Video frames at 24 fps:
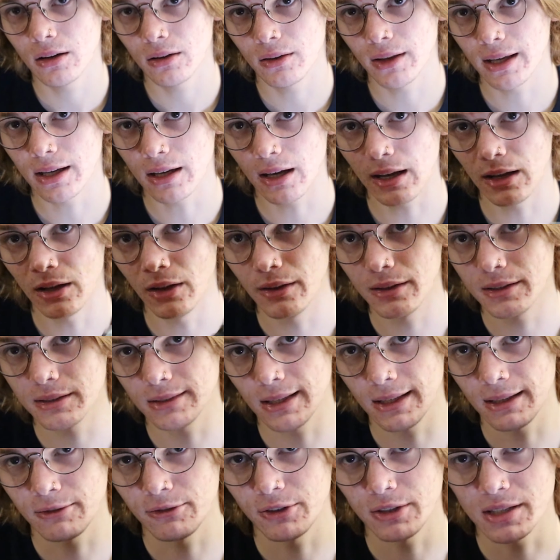Like
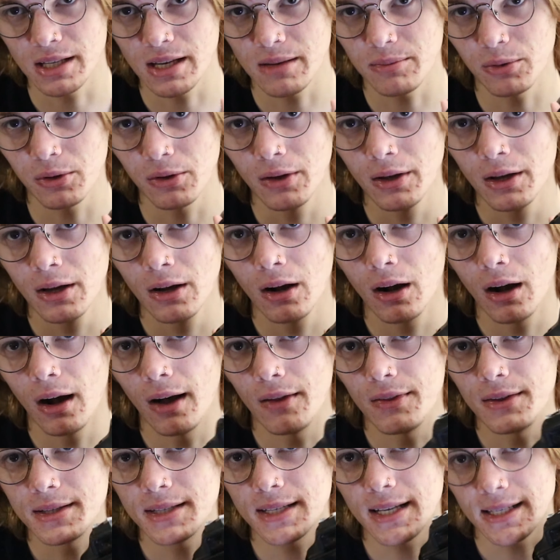for example,
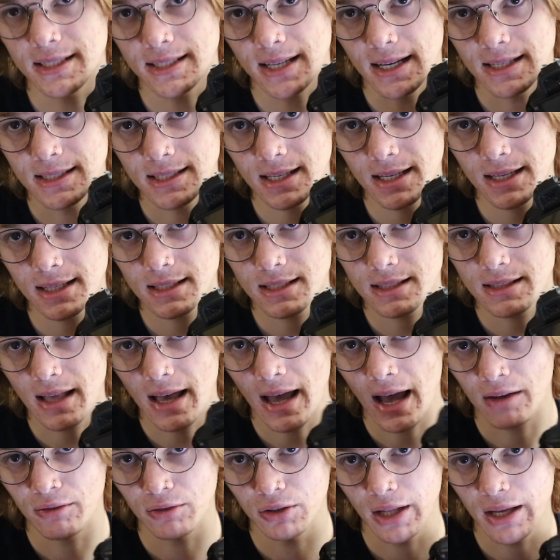on the TSI 6 they
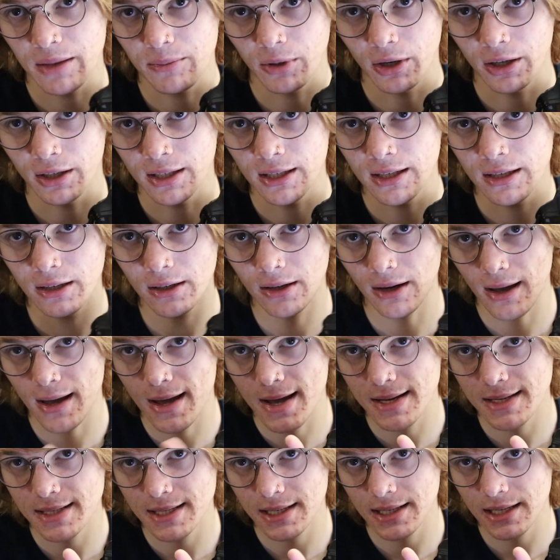have a light bar here
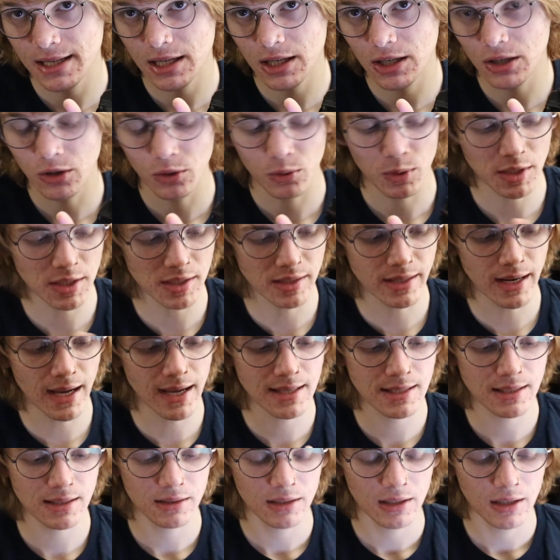and in here, which is
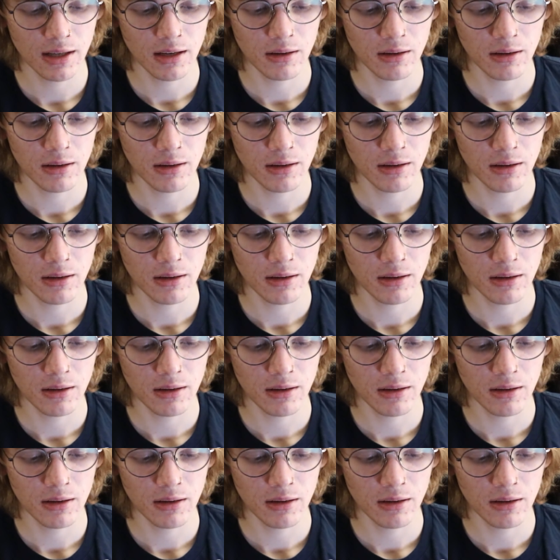nice.